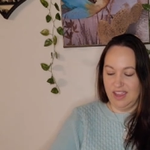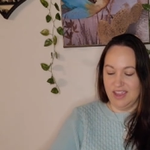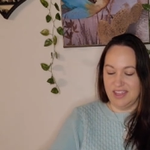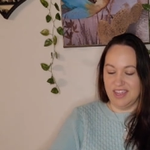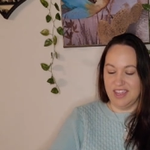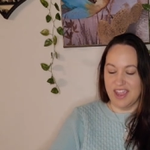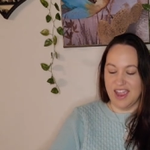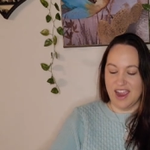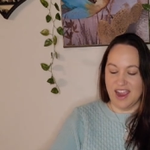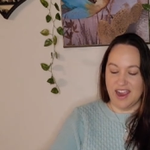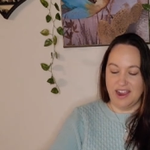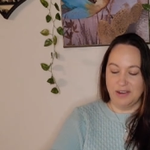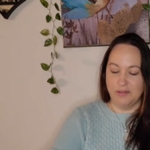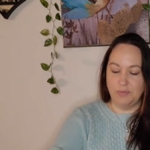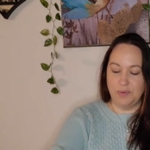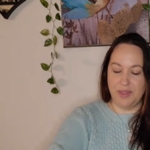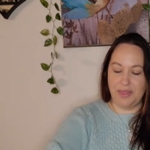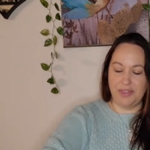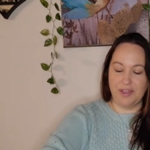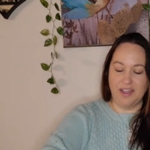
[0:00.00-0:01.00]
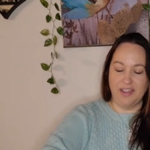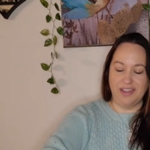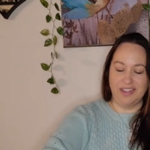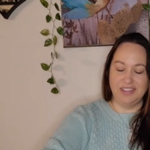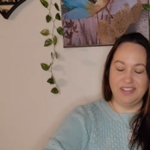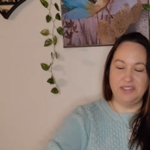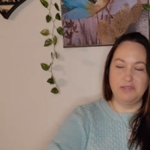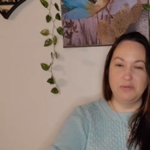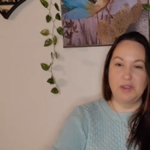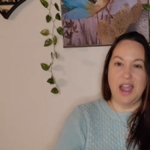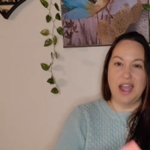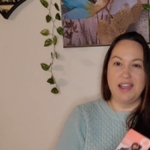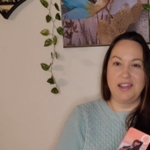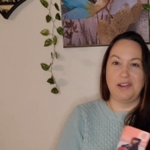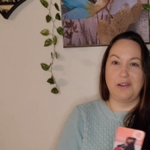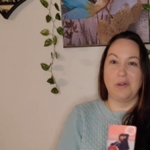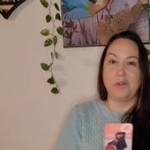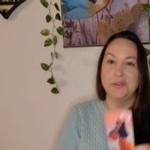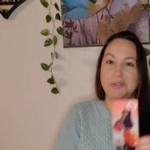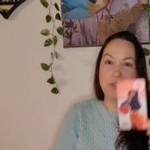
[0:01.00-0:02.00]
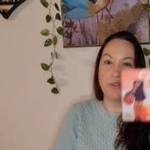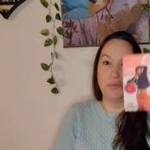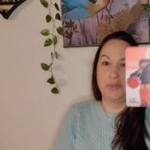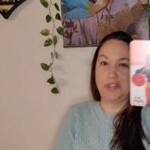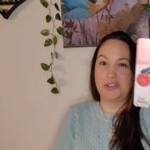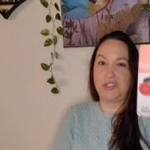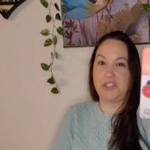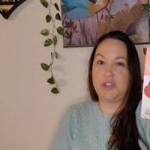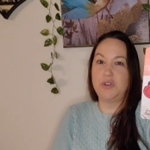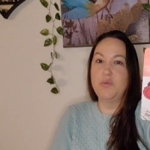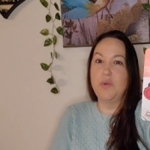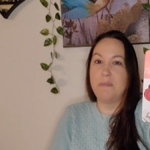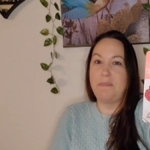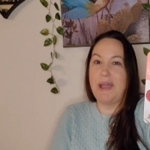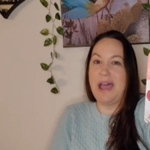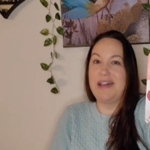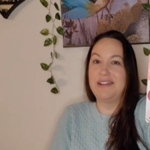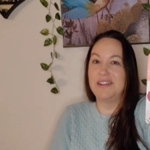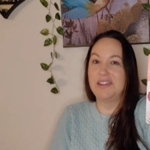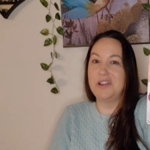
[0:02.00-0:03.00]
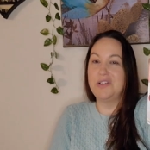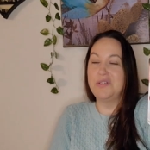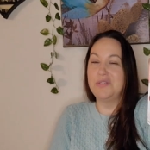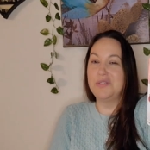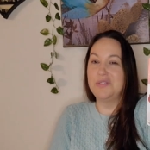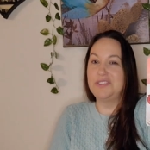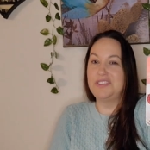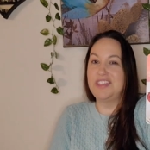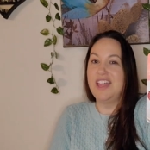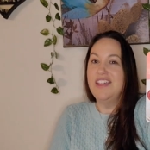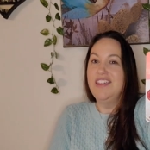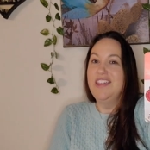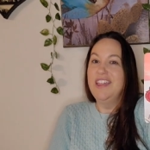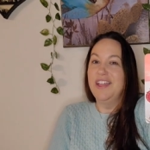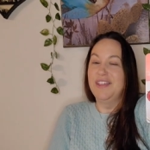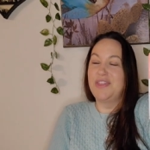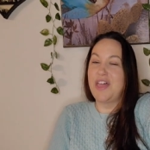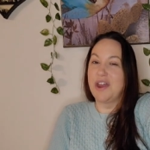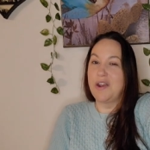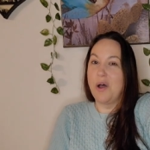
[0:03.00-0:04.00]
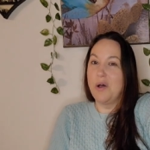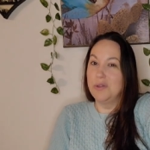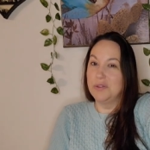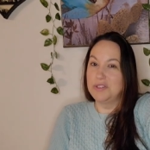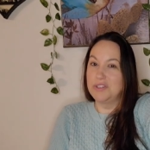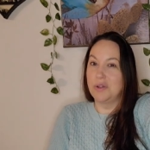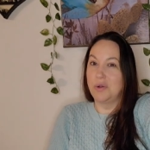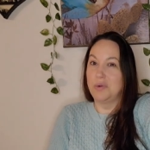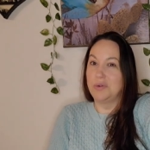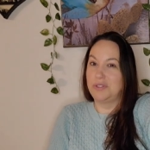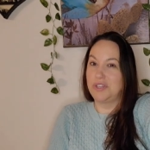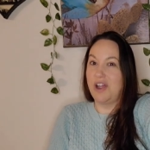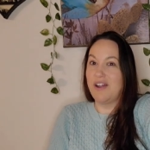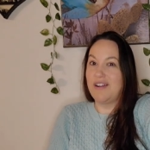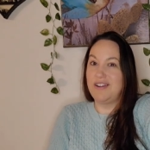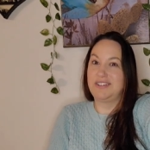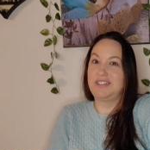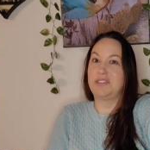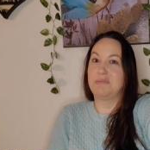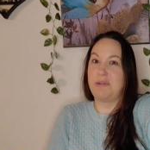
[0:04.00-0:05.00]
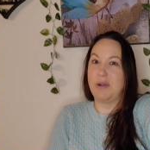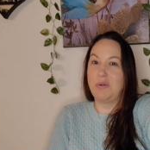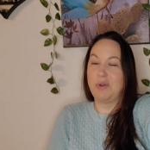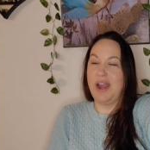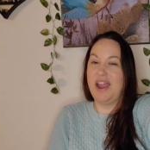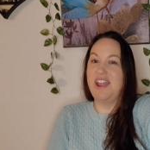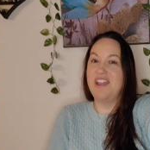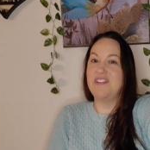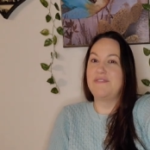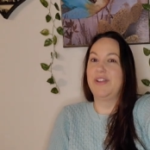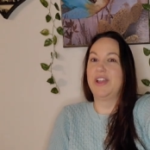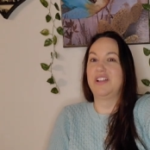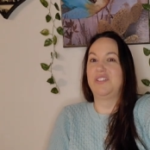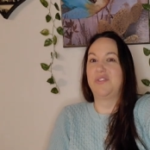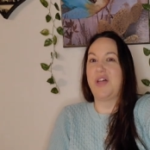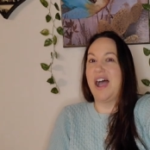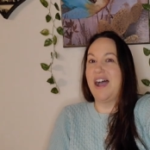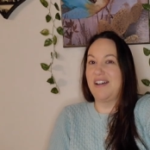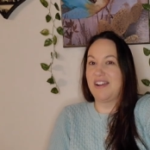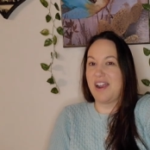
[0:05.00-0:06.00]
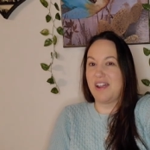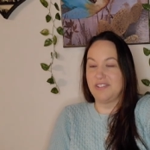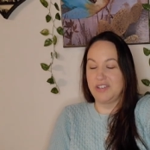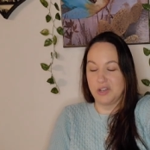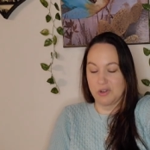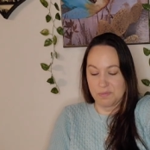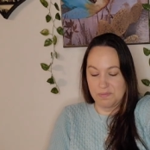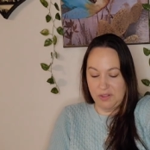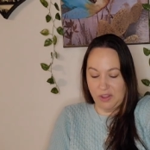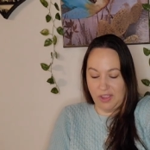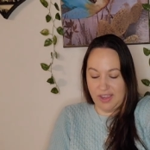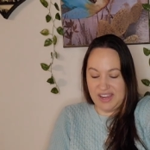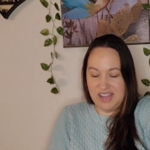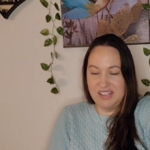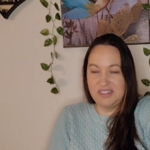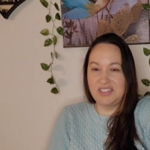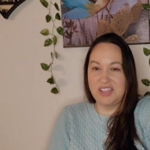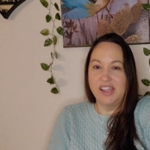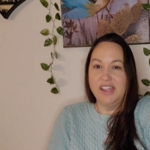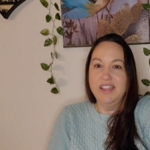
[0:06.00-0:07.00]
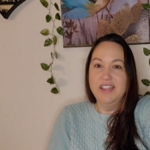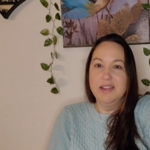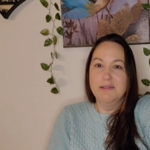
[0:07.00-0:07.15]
Yeah, with uh, you got also the Two of Pentacles that also talks about having a lot on your plate